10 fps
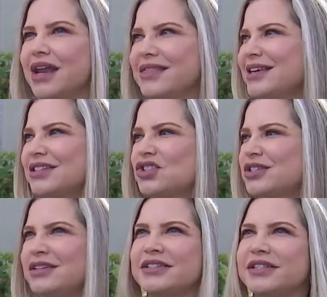and I think it's
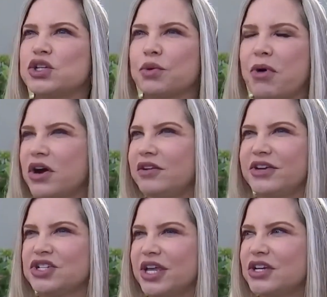just an essential part of
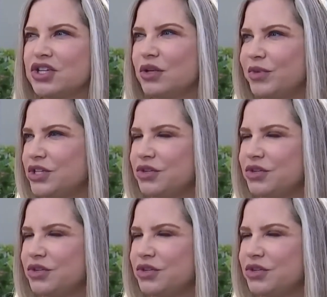education that we we